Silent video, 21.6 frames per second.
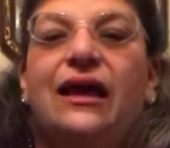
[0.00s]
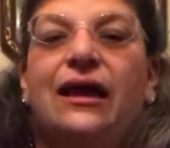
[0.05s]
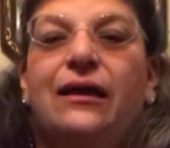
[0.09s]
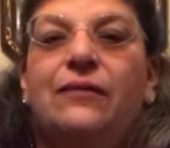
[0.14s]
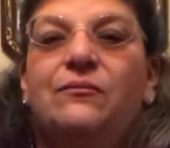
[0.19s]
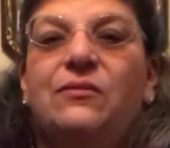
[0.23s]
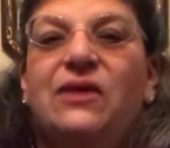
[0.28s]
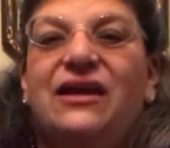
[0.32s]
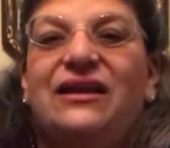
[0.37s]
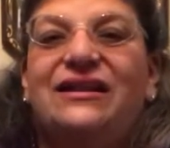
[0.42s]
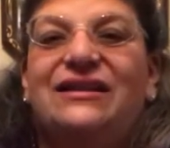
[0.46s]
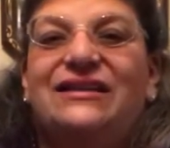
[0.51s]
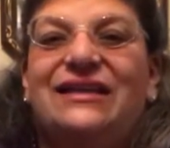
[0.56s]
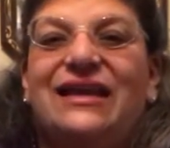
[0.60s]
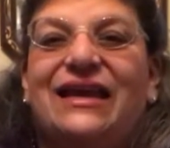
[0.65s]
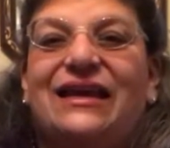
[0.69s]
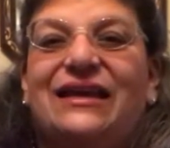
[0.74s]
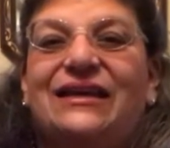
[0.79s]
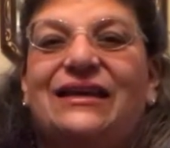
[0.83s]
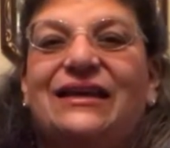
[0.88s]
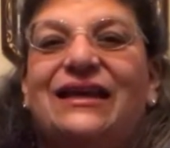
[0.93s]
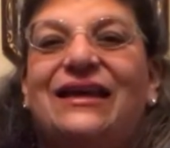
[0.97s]
and
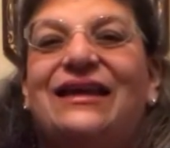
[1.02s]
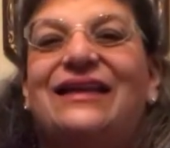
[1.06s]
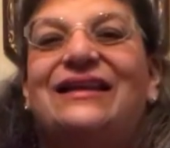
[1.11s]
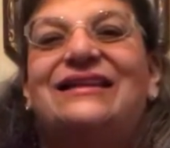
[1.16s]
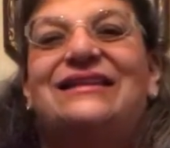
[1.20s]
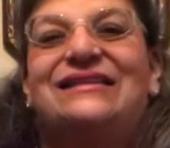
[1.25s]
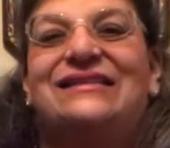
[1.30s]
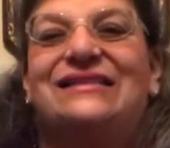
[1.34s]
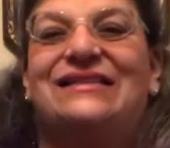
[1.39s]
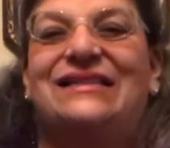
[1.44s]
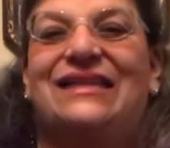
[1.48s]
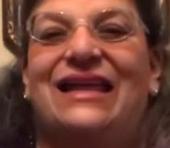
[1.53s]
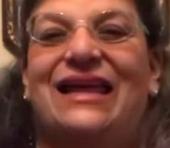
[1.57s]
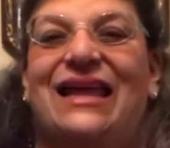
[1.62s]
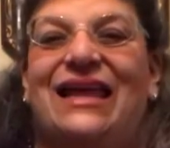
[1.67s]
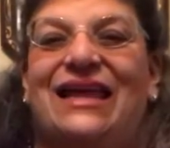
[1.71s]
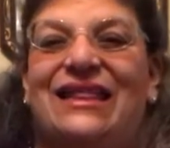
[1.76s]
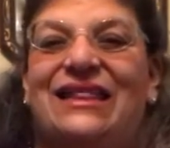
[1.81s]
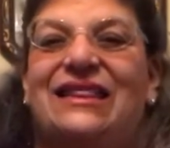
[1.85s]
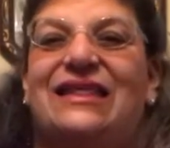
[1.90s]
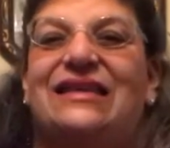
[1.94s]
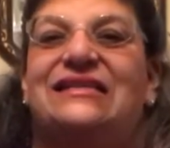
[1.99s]
meditate.
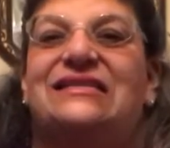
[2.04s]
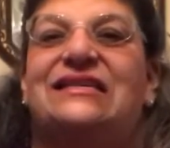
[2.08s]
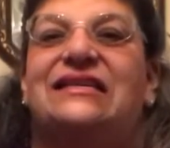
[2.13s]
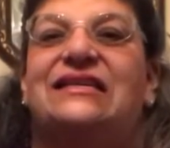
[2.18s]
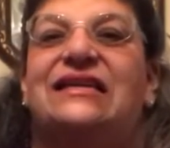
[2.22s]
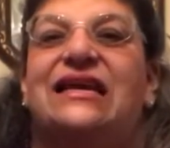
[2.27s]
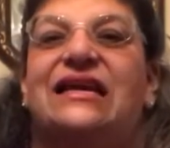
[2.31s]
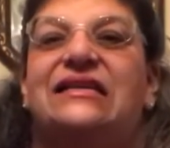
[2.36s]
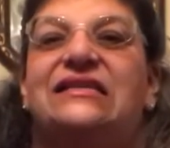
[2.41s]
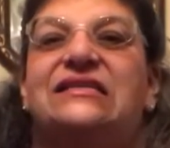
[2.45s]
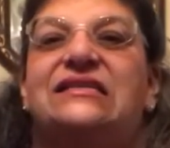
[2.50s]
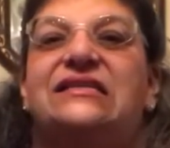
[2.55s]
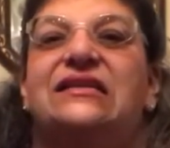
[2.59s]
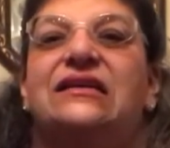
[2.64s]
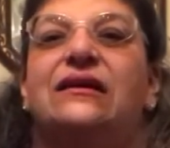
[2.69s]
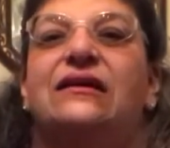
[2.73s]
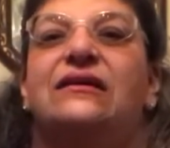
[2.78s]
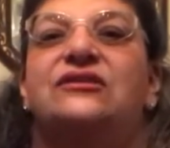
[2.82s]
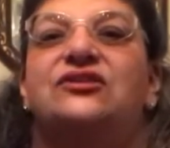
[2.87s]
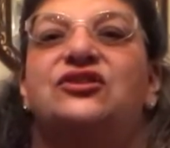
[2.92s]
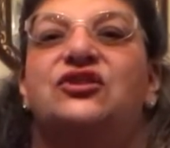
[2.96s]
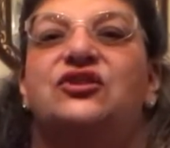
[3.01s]
That's a nice
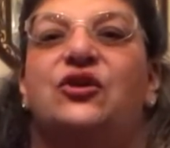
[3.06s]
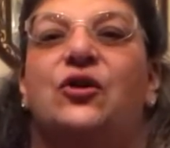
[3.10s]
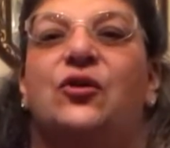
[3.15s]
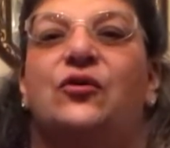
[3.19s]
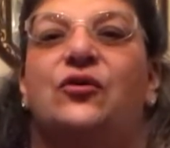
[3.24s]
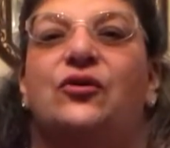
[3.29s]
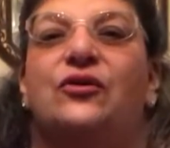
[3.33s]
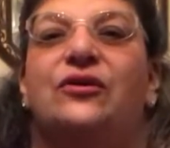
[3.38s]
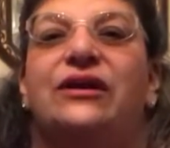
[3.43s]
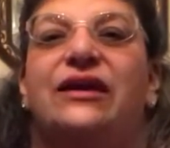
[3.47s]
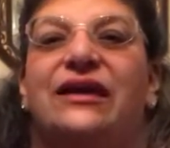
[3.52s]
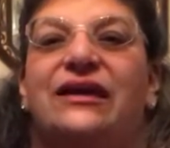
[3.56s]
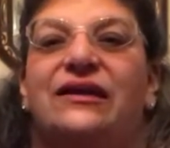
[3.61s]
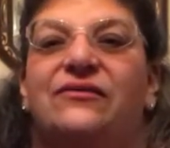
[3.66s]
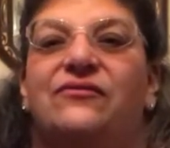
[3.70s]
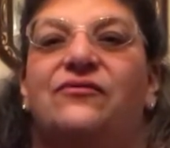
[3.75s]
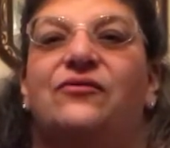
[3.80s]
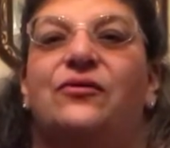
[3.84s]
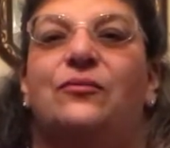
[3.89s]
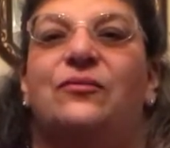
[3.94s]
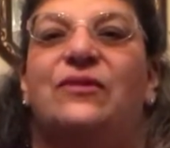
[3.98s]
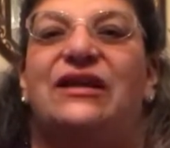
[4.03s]
starter kit
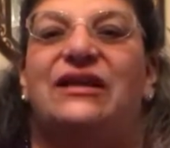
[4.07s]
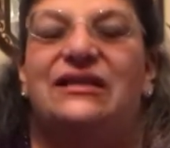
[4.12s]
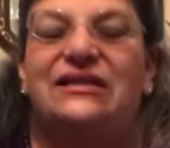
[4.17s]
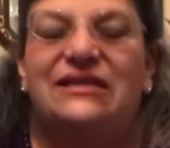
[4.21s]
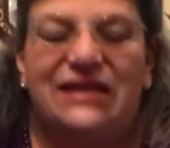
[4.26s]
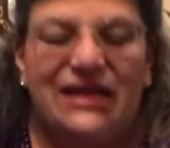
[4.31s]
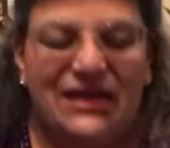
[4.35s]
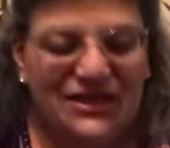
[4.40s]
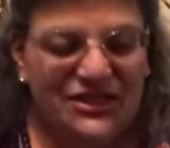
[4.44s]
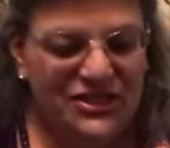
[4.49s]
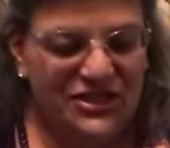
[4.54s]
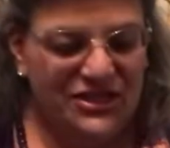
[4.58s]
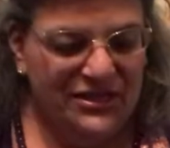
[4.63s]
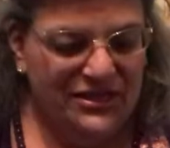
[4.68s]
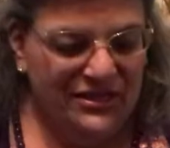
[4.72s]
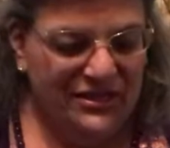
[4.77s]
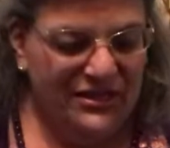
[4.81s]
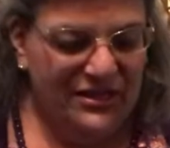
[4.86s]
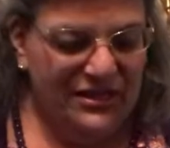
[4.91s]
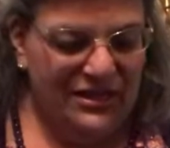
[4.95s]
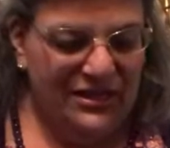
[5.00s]
for meditation.